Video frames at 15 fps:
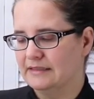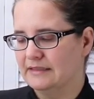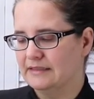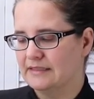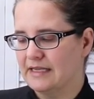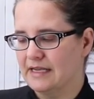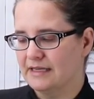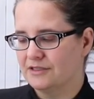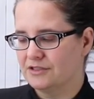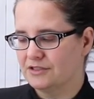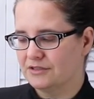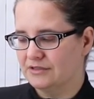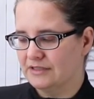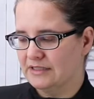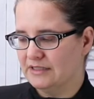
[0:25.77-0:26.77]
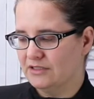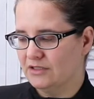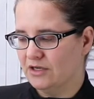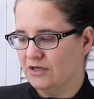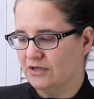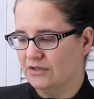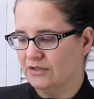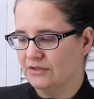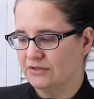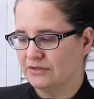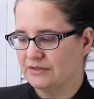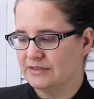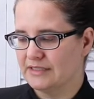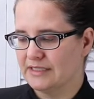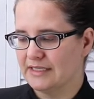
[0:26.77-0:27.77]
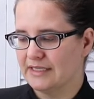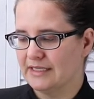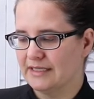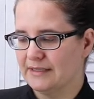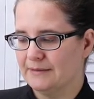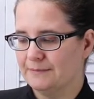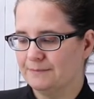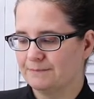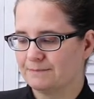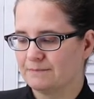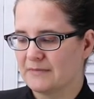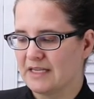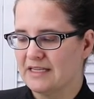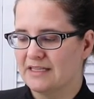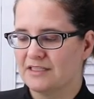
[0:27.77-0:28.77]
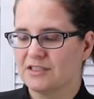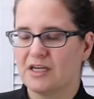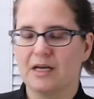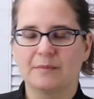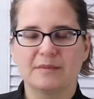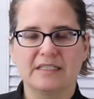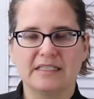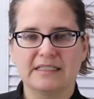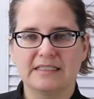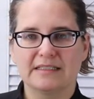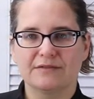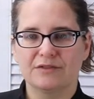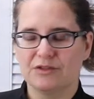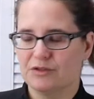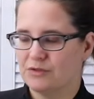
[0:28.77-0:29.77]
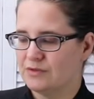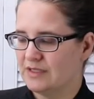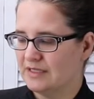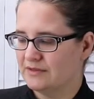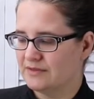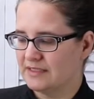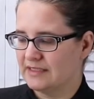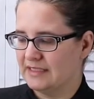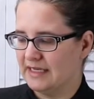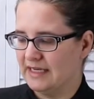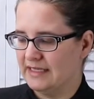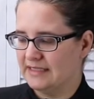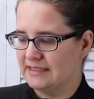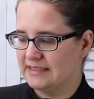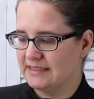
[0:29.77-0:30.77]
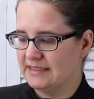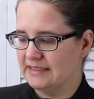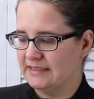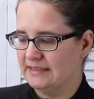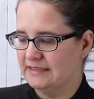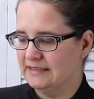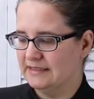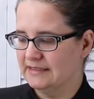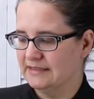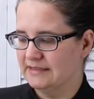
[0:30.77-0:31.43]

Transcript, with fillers: it's actually called um, top teas of 2018.